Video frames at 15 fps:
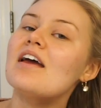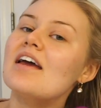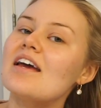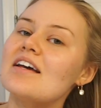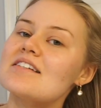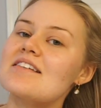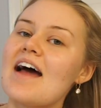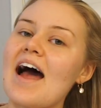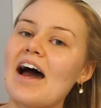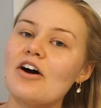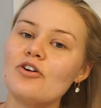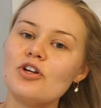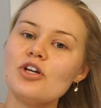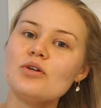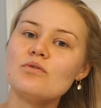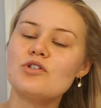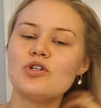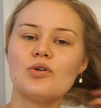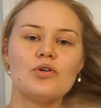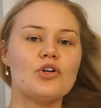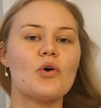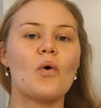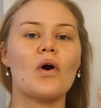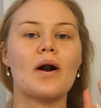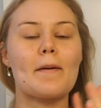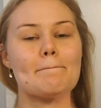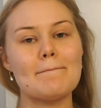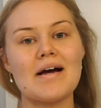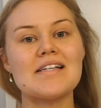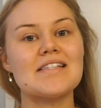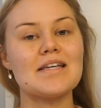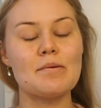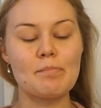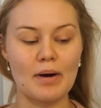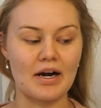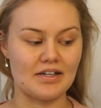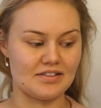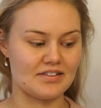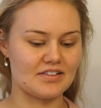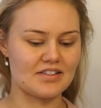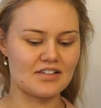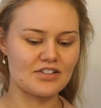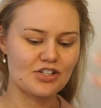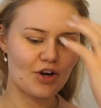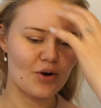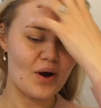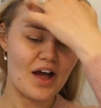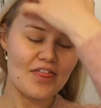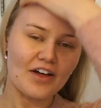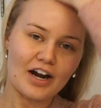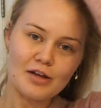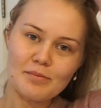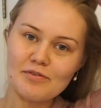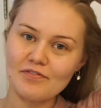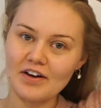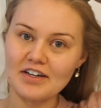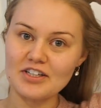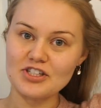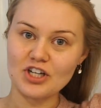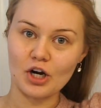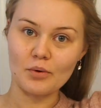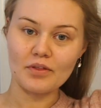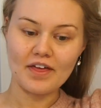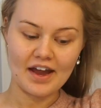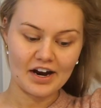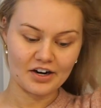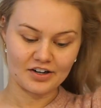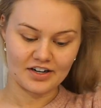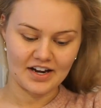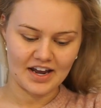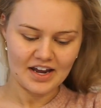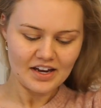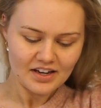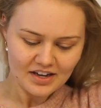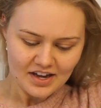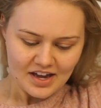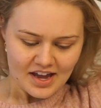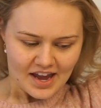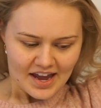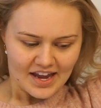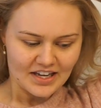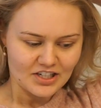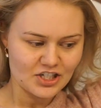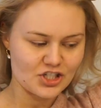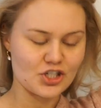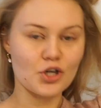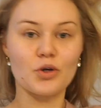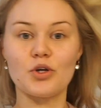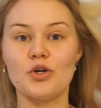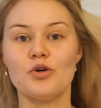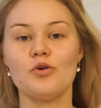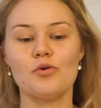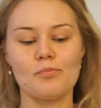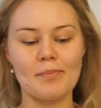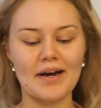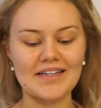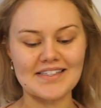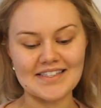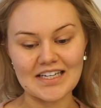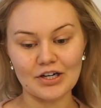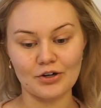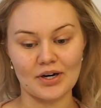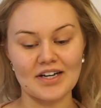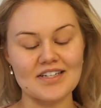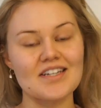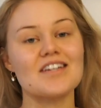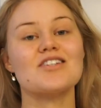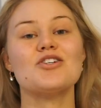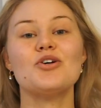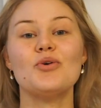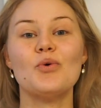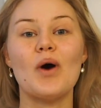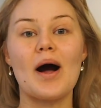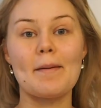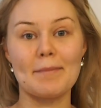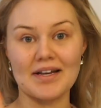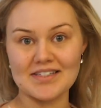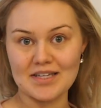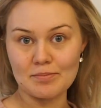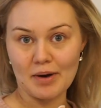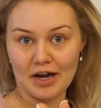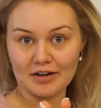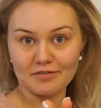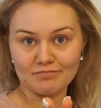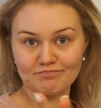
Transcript: is, how do you do your messy buns? So I thought it'd be fun to start with hair today and to show you my secret to a messy bun.